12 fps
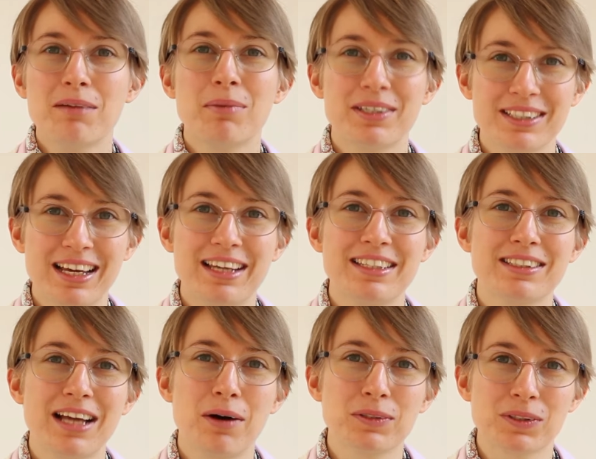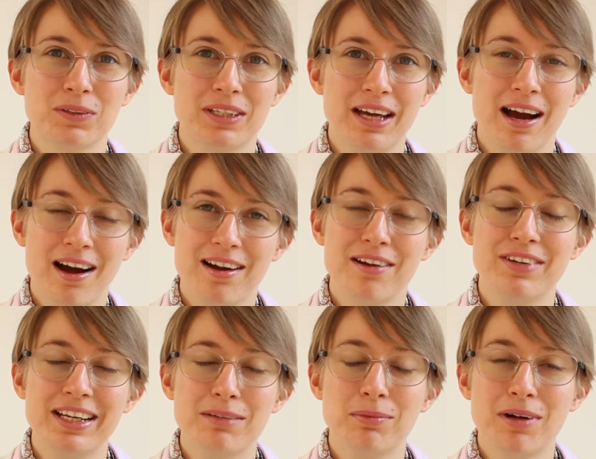but I now saw they are
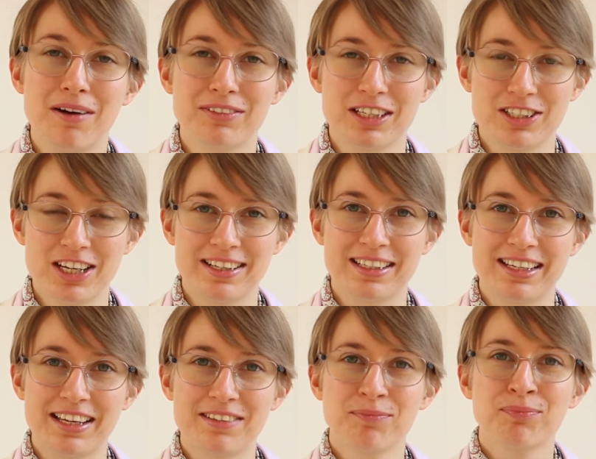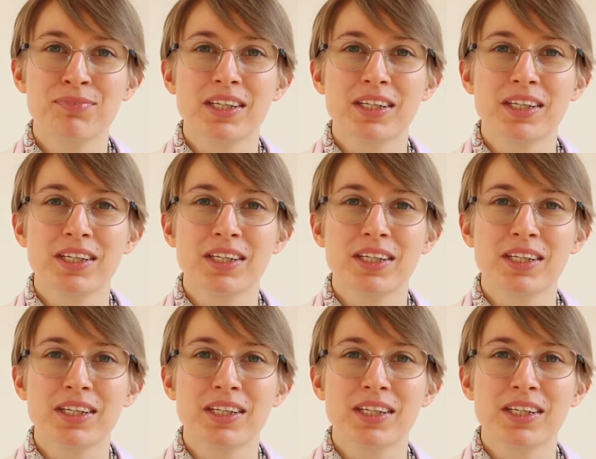available after I checked again.